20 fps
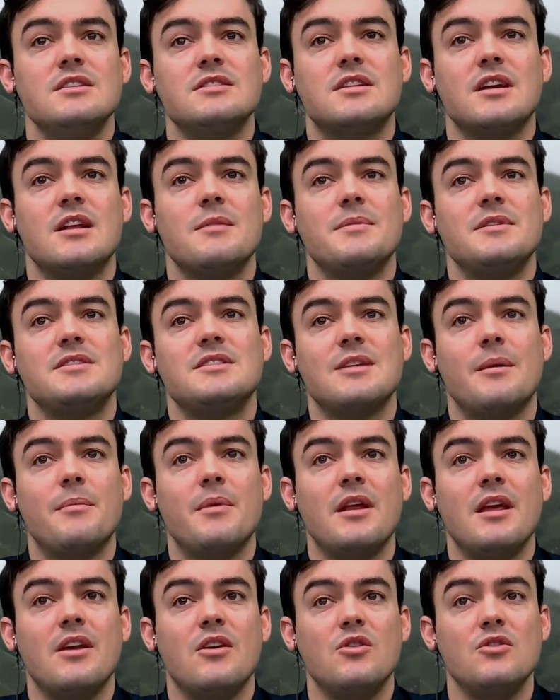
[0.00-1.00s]
is going to be
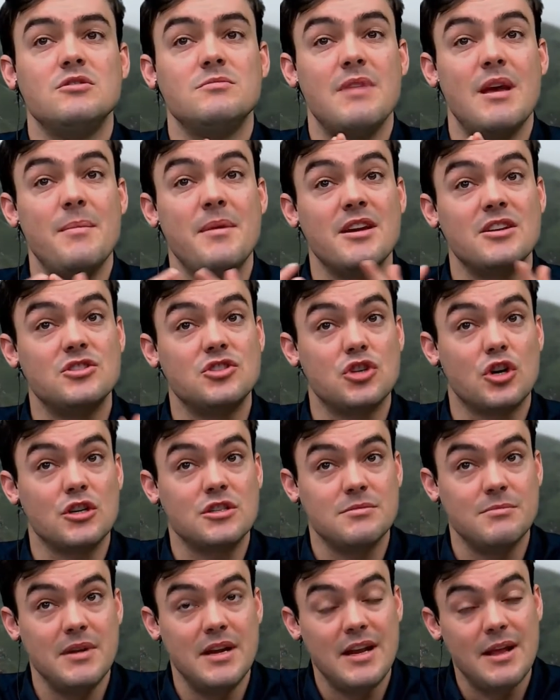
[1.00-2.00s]
somebody who's maybe a church
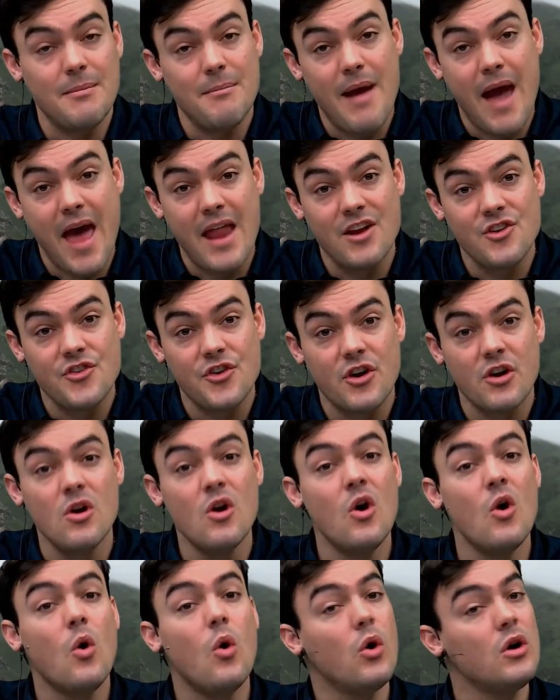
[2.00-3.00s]
church media manager
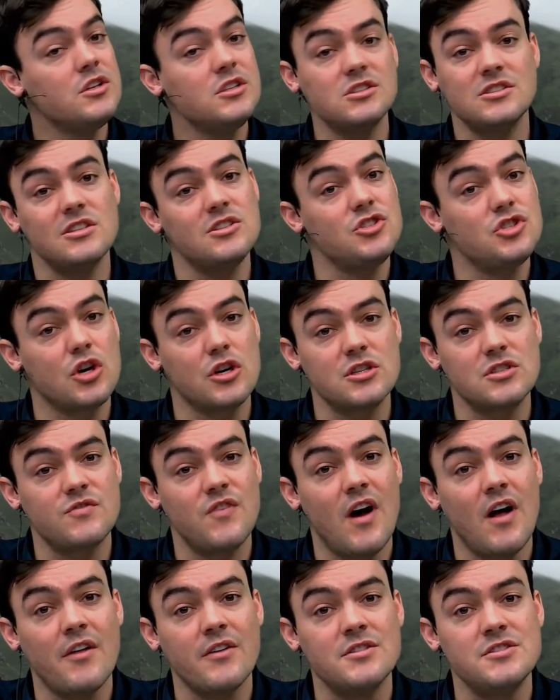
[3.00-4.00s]
or just a church
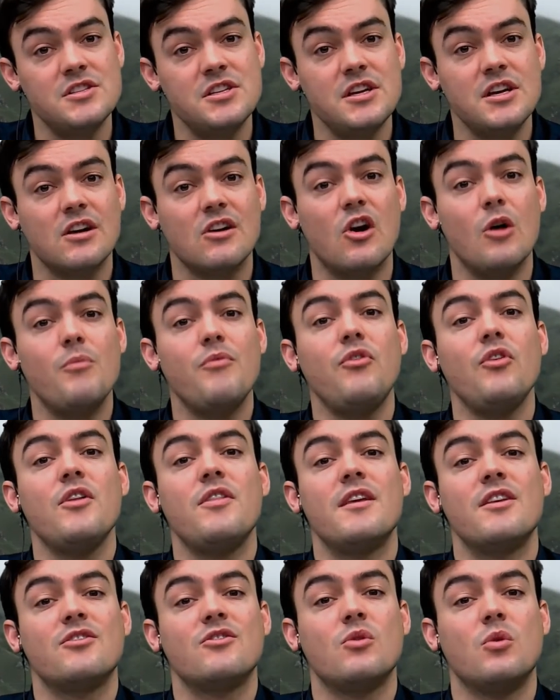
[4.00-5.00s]
volunteer. Hopefully, this